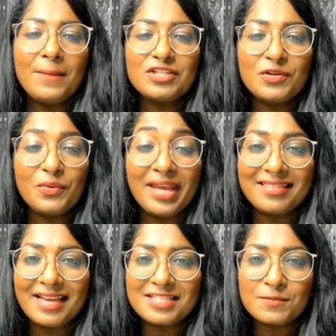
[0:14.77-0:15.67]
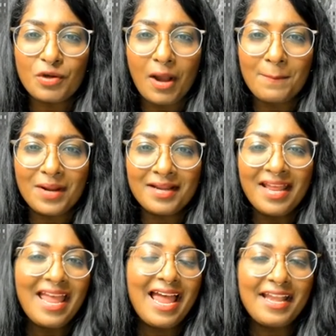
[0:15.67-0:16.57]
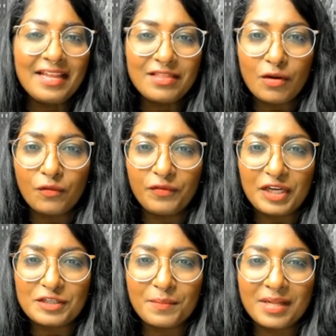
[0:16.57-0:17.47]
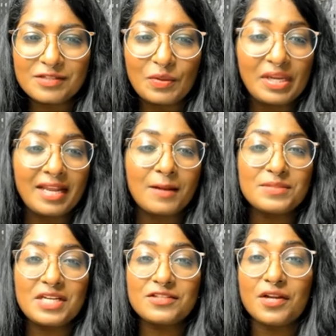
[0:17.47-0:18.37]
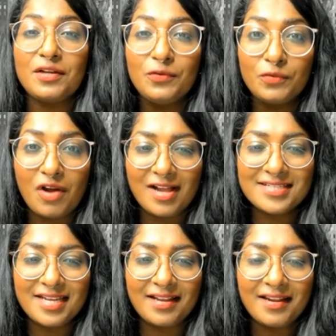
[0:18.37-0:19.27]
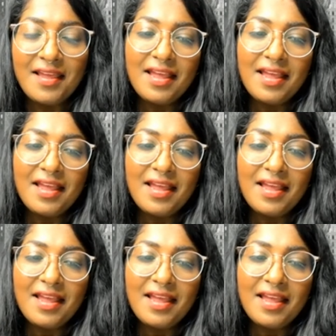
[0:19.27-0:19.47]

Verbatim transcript: Make sure you hit that subscribe button and hit that notification bell so you can get updates on new content.